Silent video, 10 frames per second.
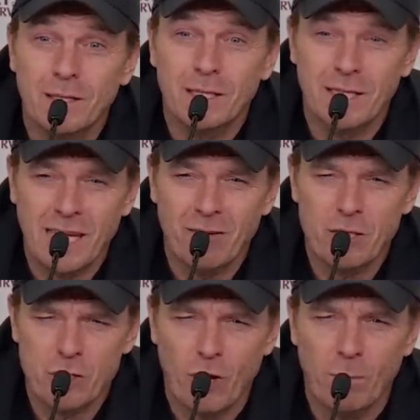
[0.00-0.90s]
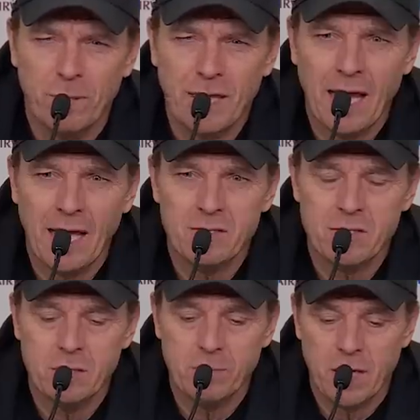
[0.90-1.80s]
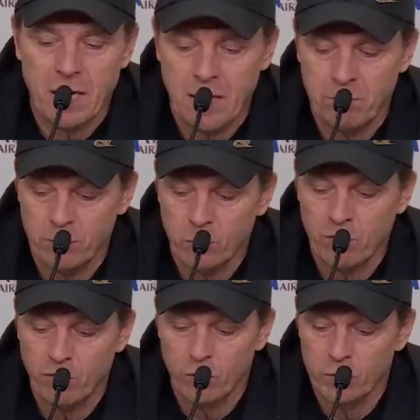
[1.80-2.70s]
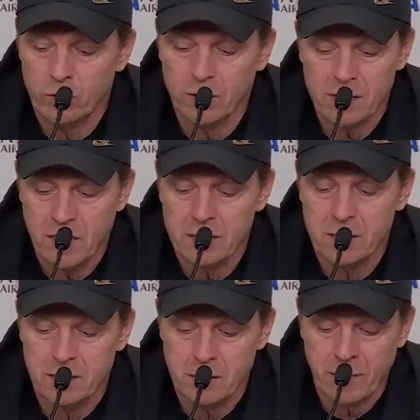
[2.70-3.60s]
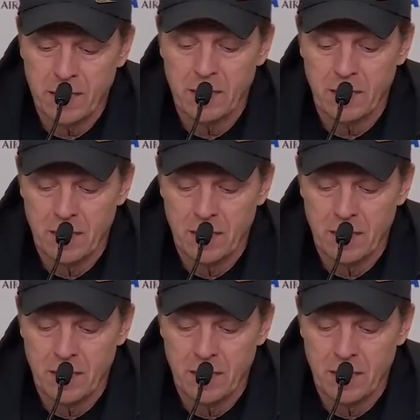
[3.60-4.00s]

clear and sharp in that answer, but I'm looking looking forward to discuss it, debate it,